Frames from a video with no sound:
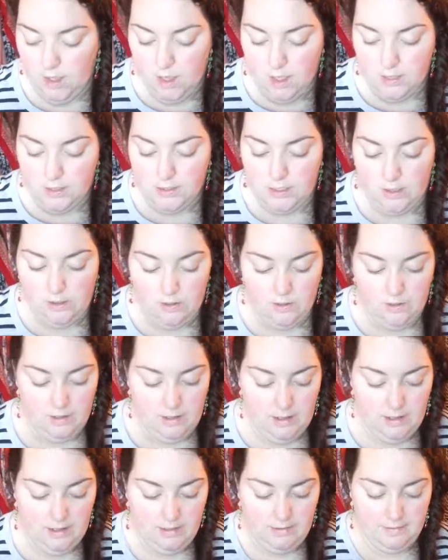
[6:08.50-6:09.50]
so
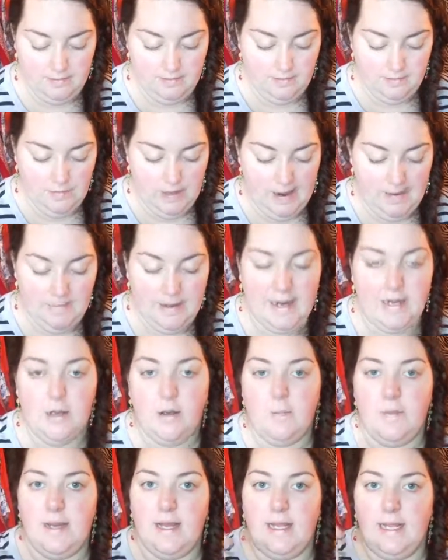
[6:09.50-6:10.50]
I might go
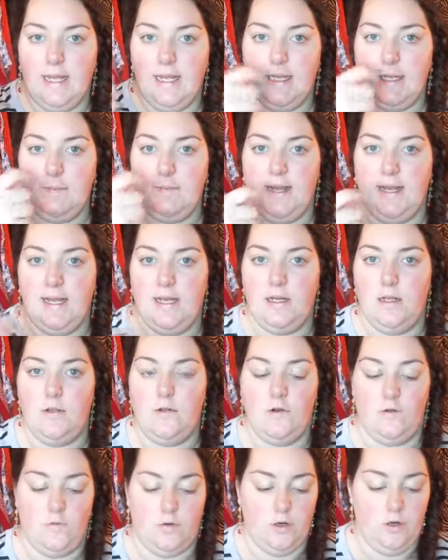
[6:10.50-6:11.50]
back in and make it a
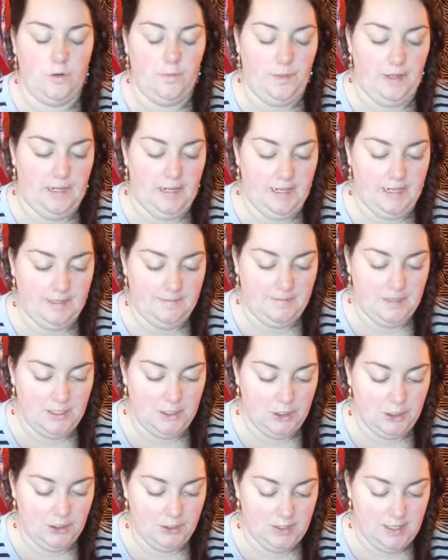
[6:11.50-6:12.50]
little more opaque. I'm not
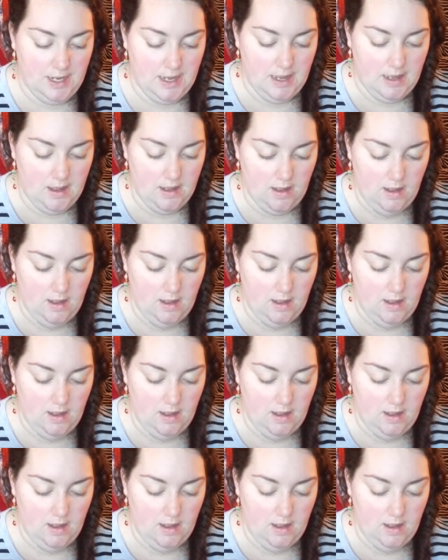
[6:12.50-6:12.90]
sure yet.